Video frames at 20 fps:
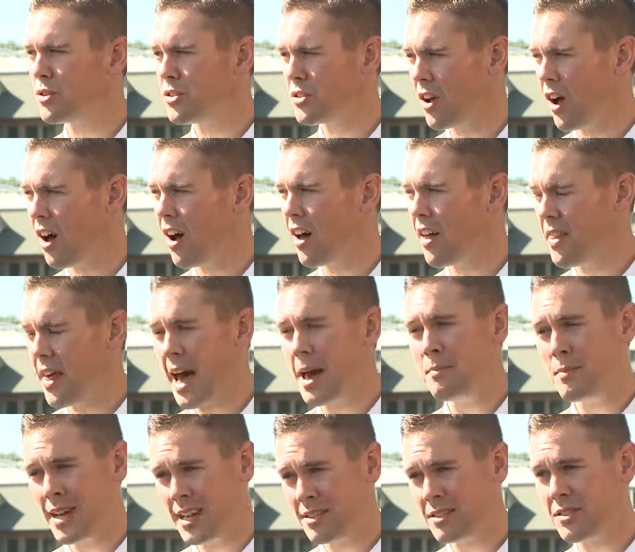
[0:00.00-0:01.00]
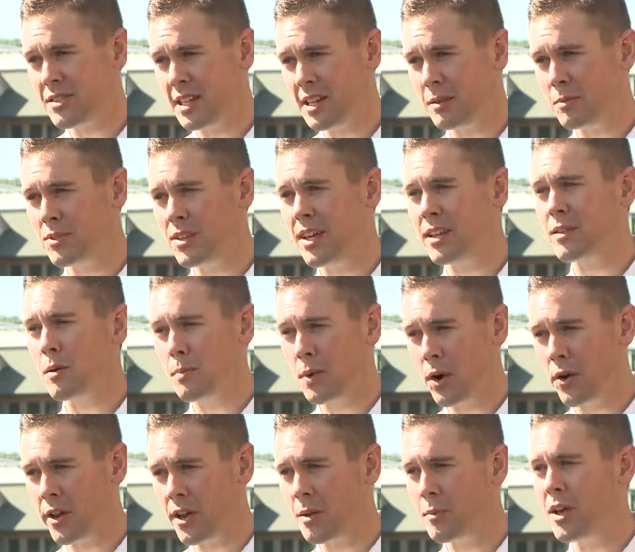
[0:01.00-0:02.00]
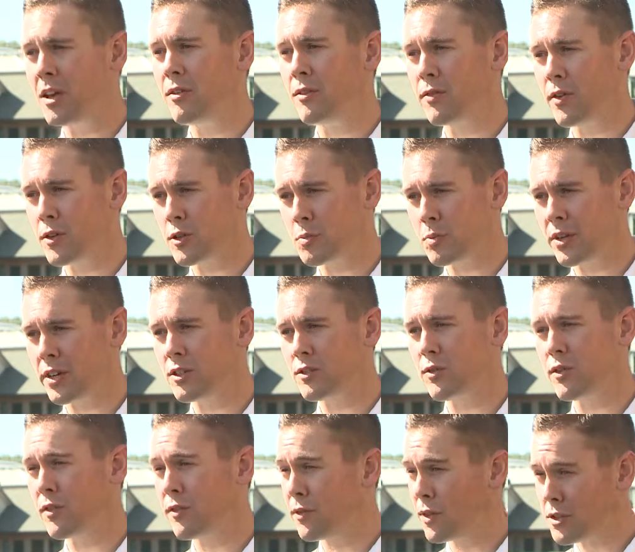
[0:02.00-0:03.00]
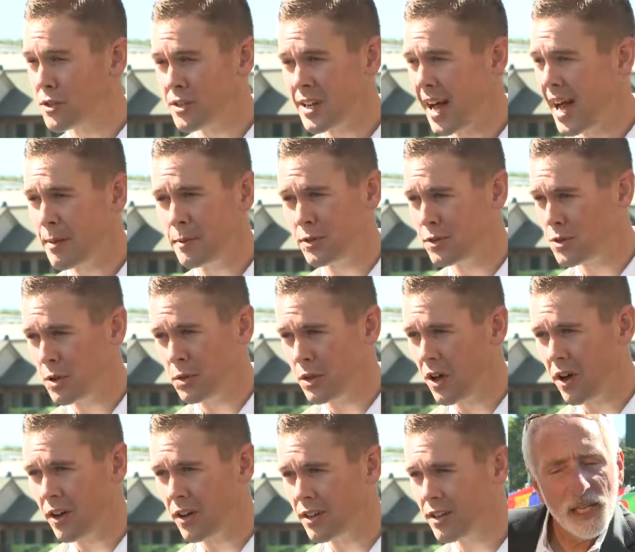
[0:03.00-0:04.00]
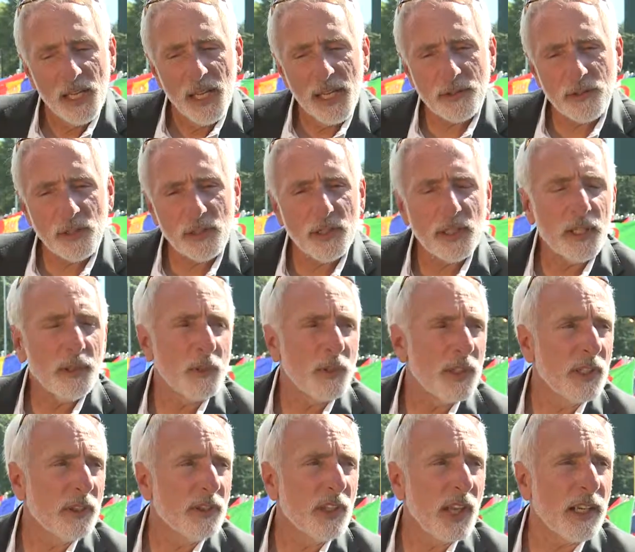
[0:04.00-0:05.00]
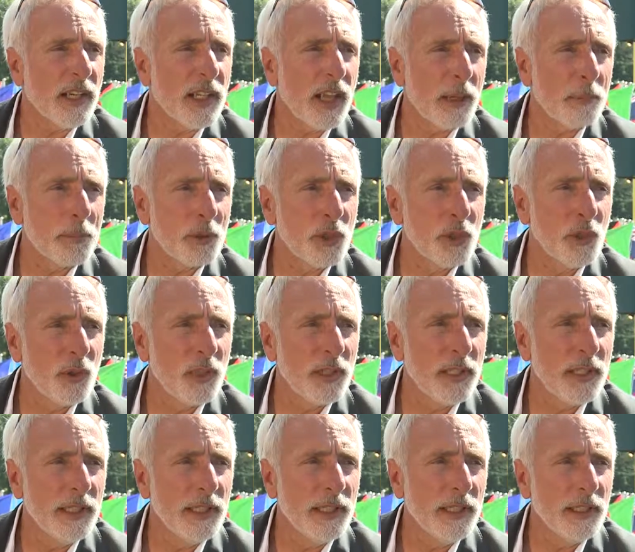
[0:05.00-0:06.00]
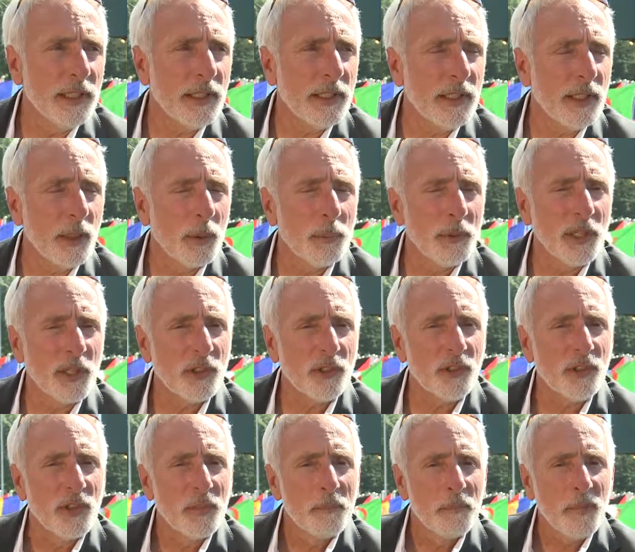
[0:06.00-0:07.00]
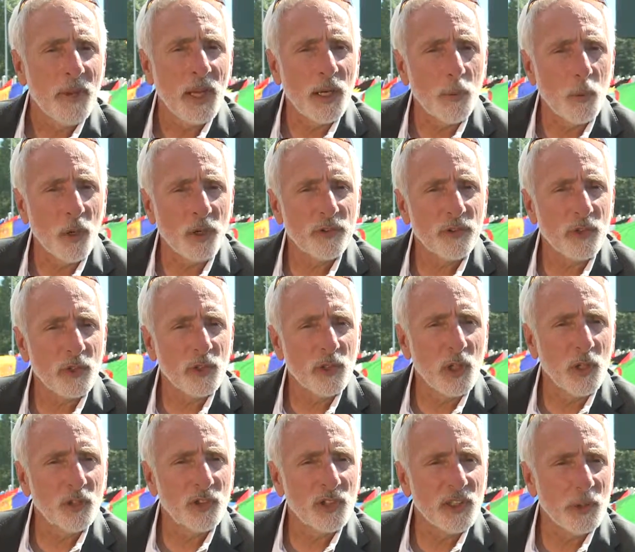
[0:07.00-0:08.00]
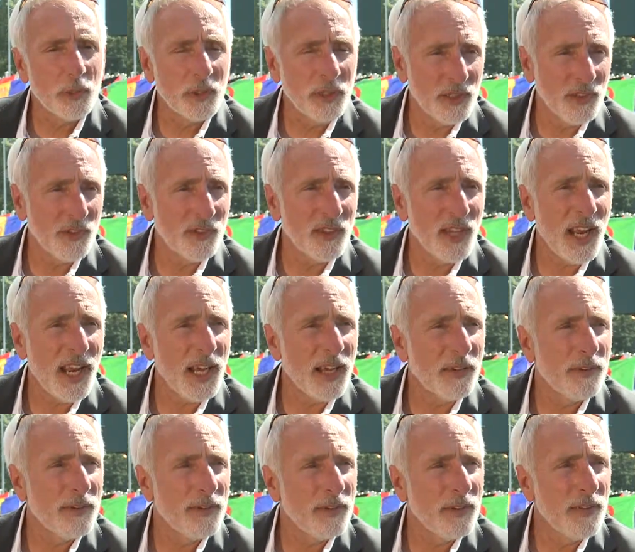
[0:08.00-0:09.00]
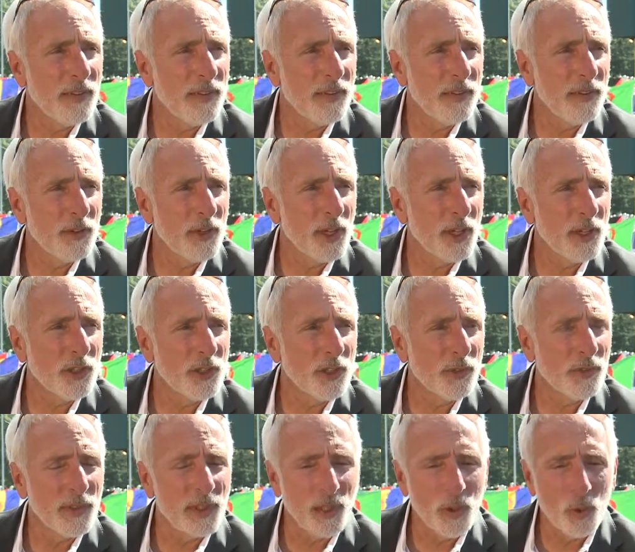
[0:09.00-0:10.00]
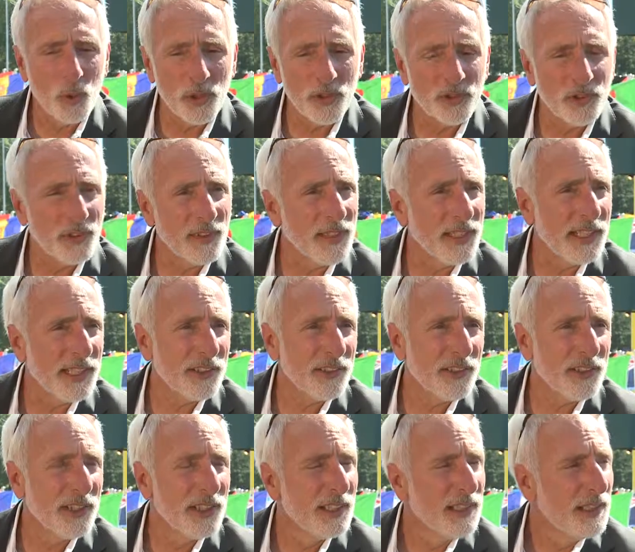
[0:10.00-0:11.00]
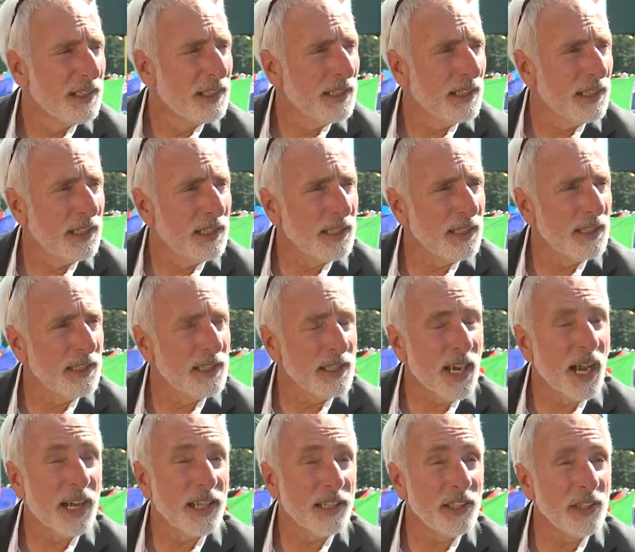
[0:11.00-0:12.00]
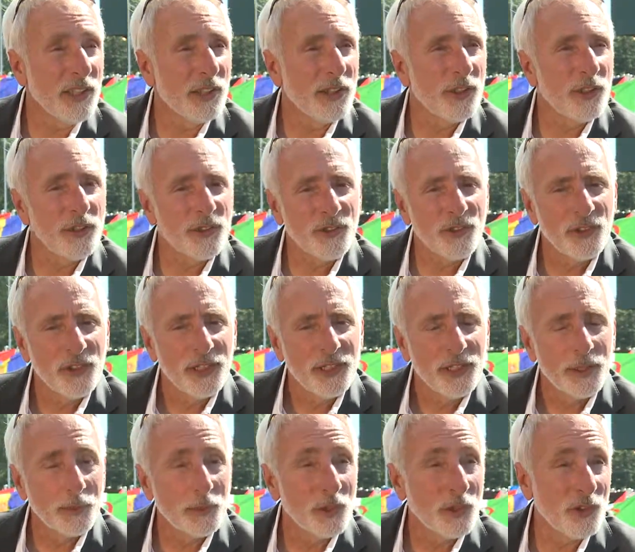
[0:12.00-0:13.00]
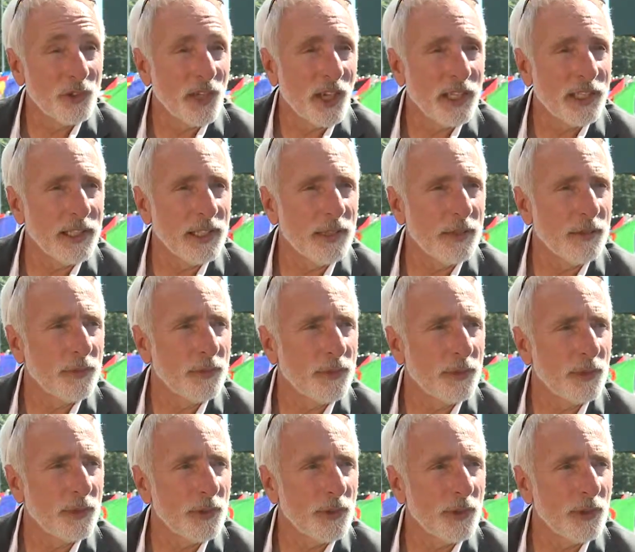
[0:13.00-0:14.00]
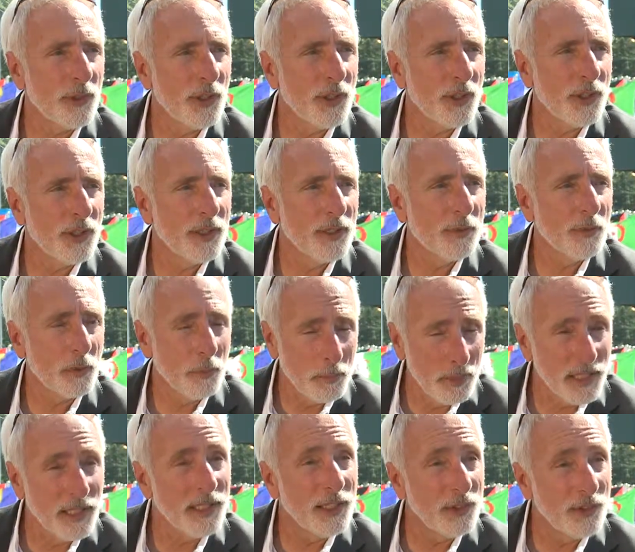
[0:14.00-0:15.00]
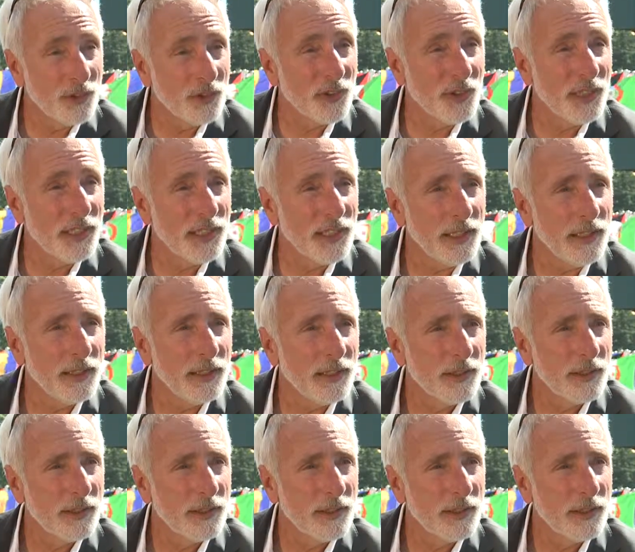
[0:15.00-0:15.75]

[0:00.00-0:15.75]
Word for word: saw that men's team take the podium in first place for the first time in so long. It's, a, it's an exciting opportunity, you know, because I worked so closely with the staff uh, over the course of the last uh, nine years. It was exciting for, for me to see